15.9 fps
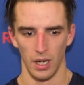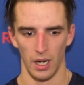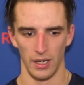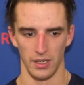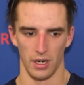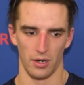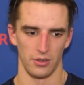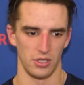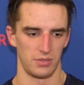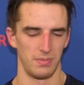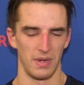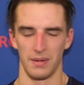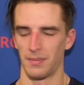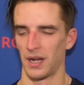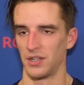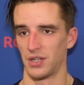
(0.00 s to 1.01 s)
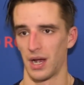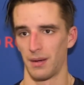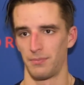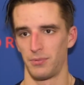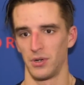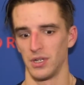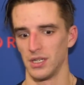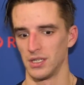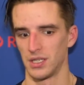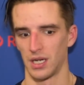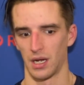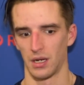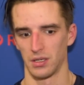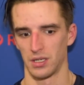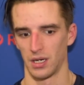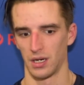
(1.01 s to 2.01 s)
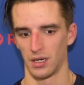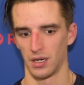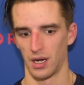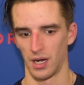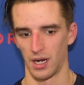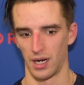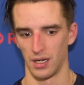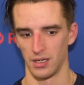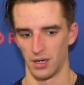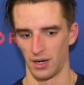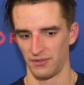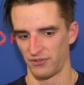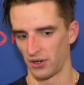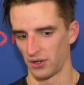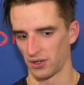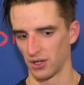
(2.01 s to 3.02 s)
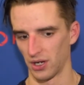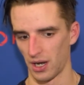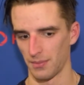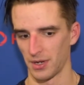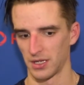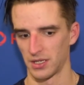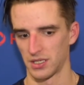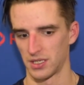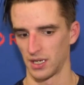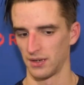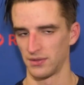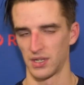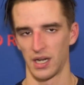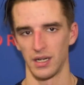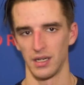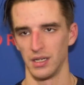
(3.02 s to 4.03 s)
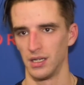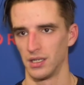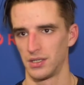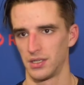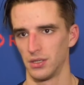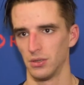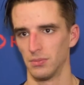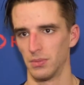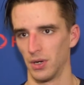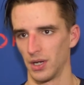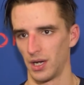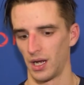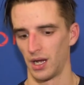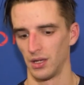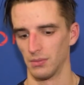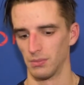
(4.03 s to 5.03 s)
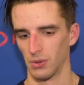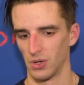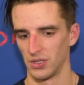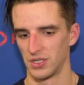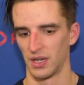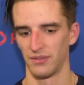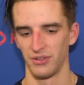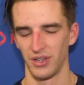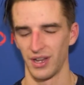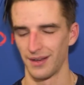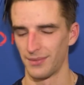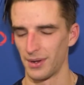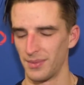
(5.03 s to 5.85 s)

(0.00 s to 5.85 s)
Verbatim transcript: and, you know, just made my job pretty easy out there. You know, I felt good. I made the saves that I needed to, but the boys definitely had my